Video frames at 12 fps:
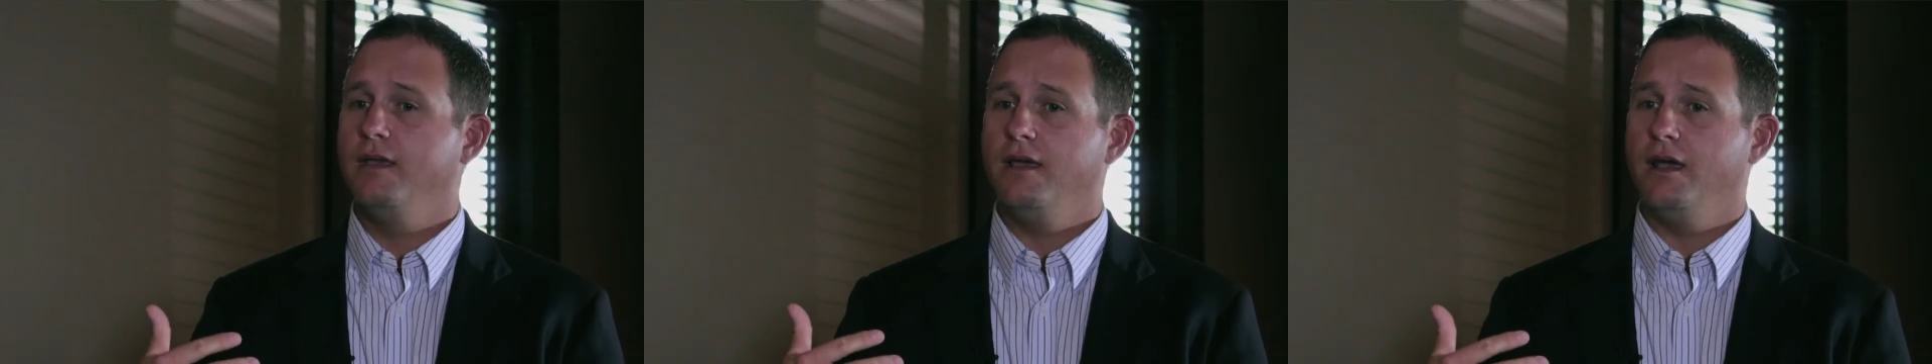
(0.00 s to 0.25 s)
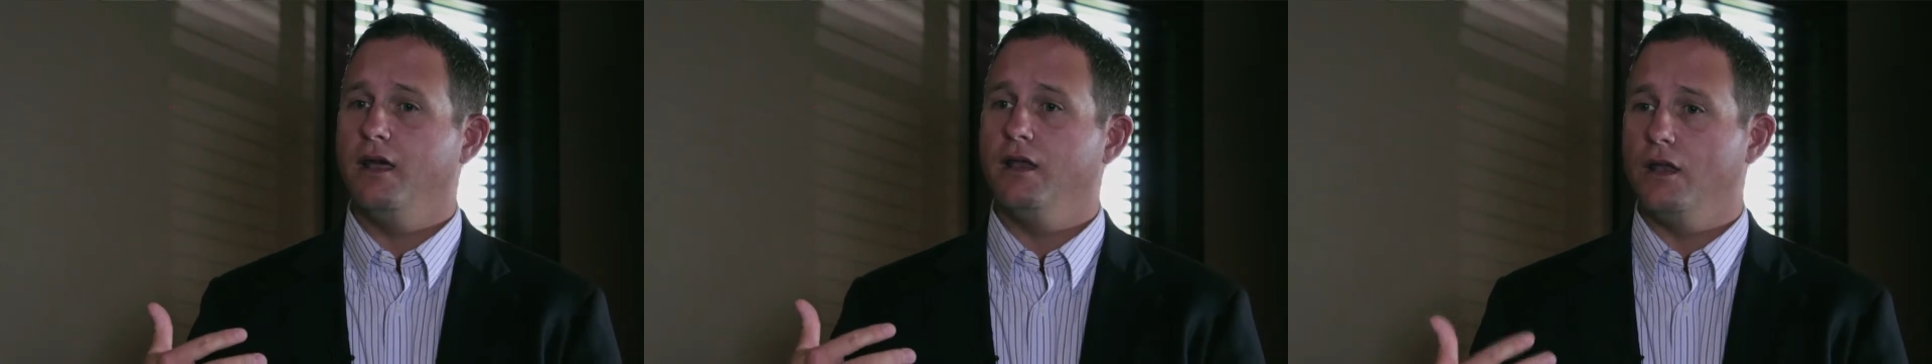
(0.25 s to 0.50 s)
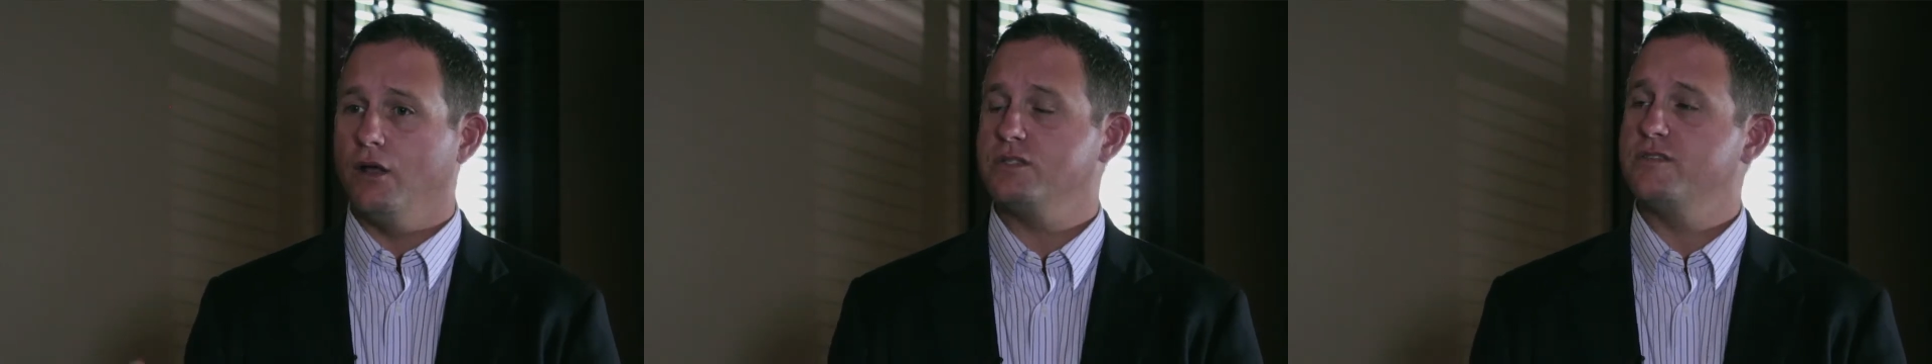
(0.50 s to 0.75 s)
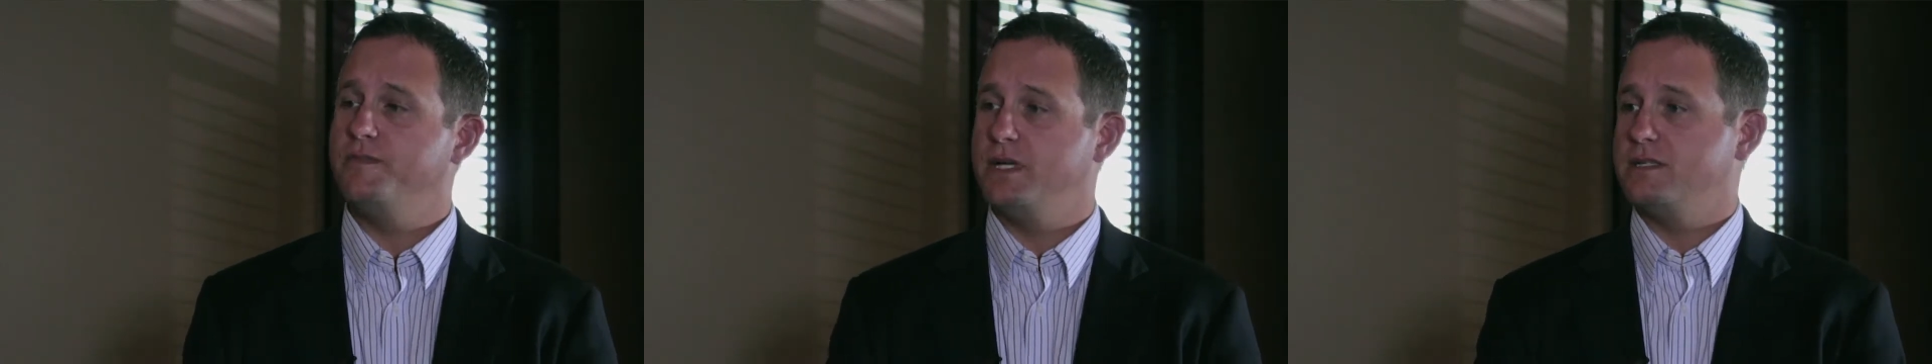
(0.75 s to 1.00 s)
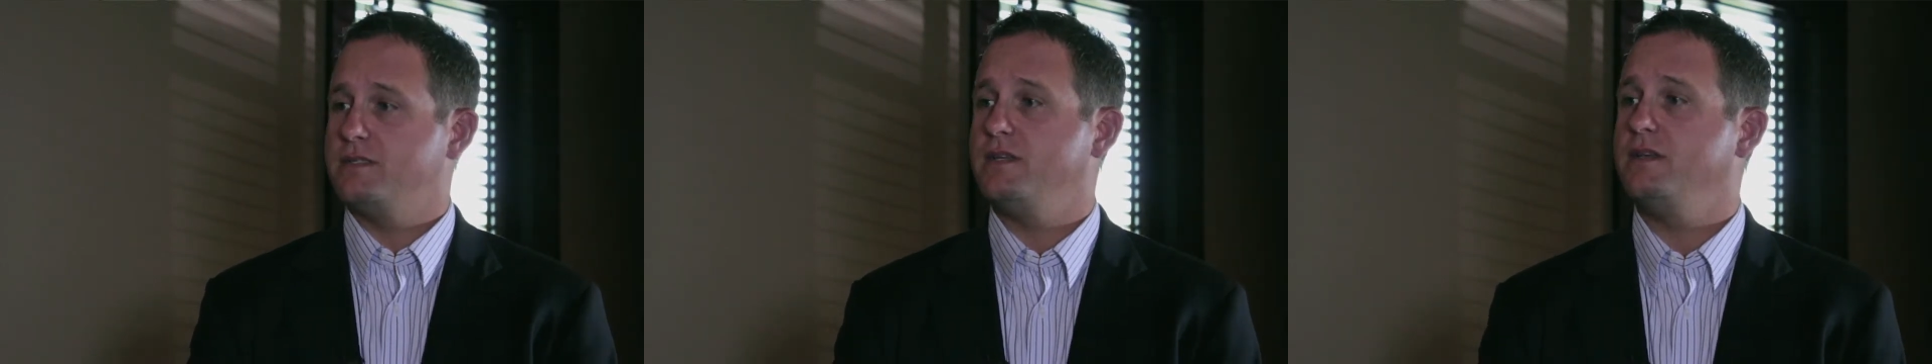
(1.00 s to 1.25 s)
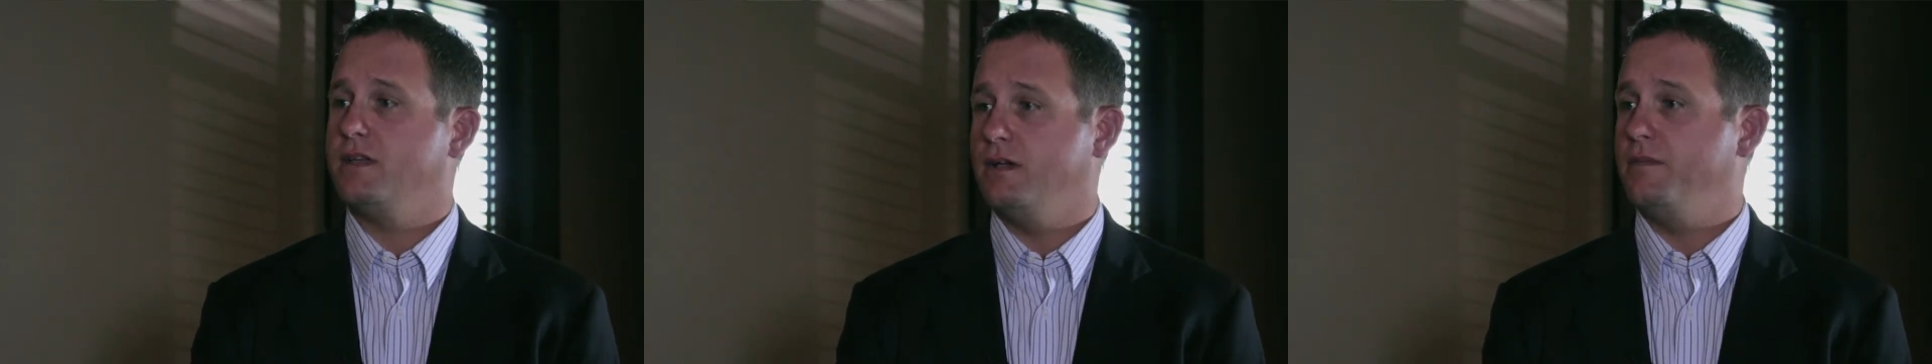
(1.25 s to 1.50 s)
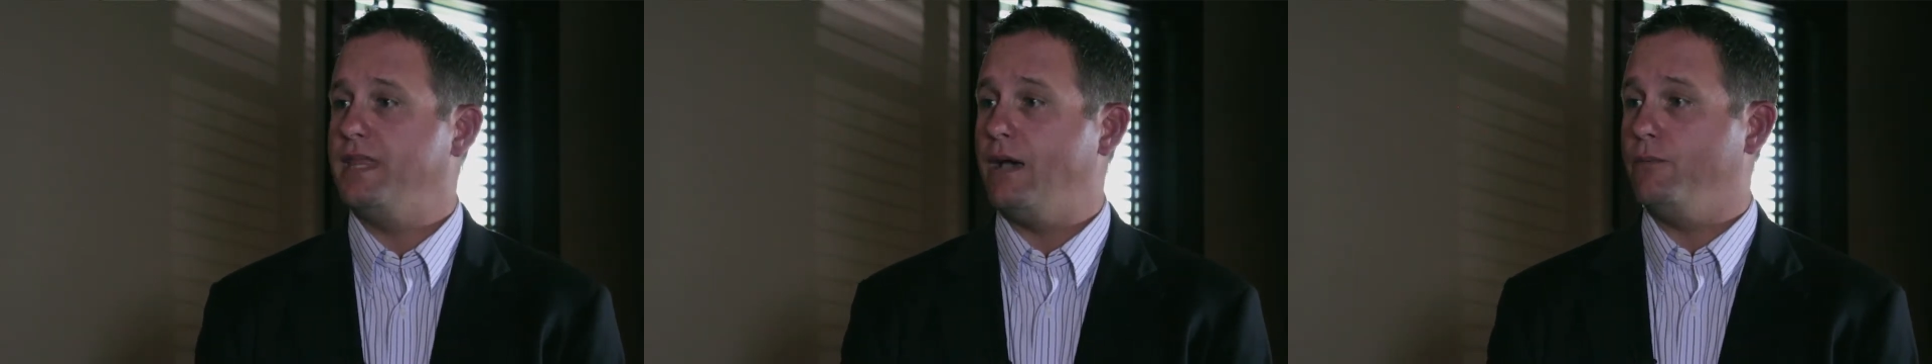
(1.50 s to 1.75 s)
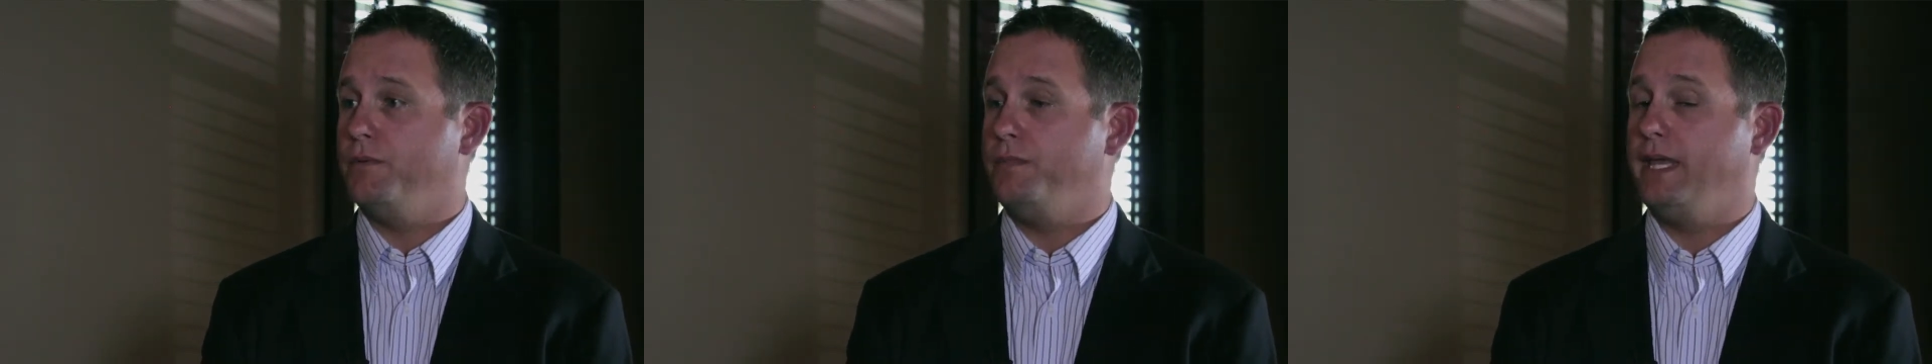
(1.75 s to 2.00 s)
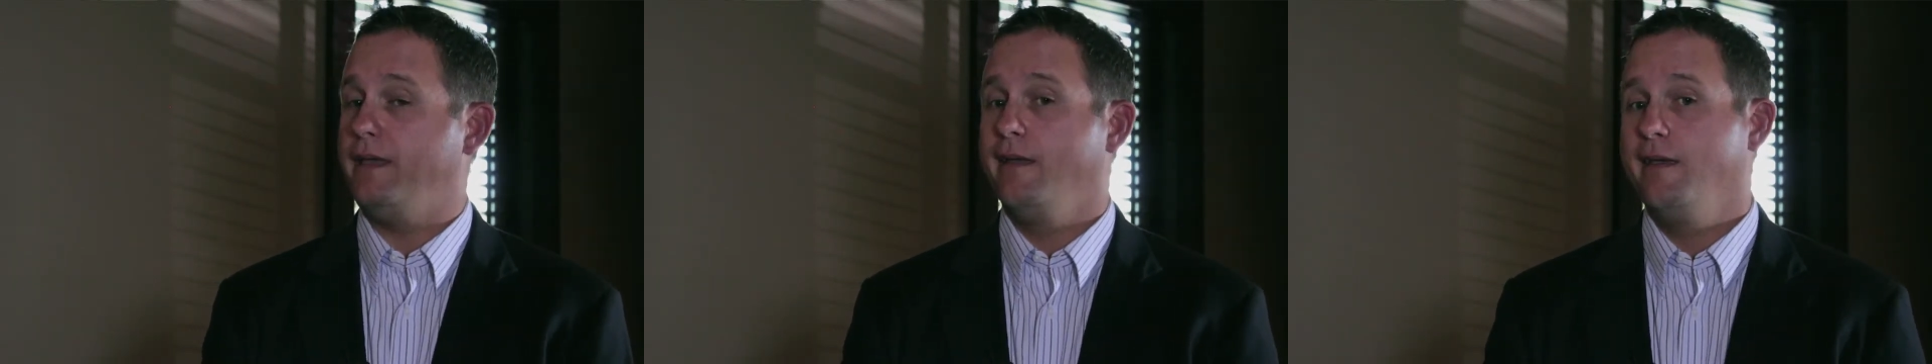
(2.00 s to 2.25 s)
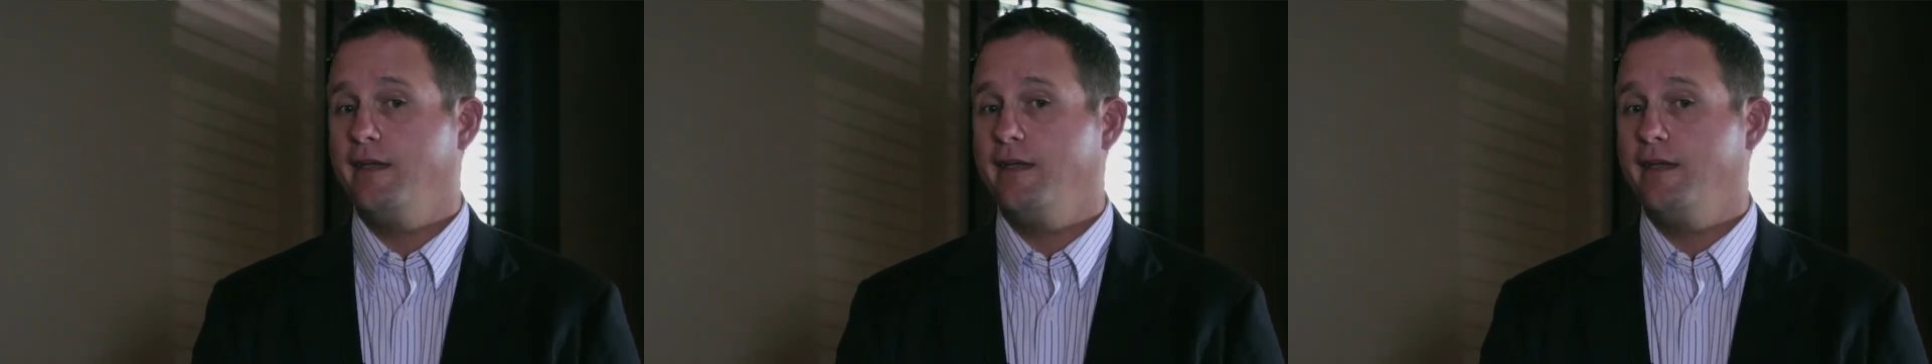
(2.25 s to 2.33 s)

loss of business income that would be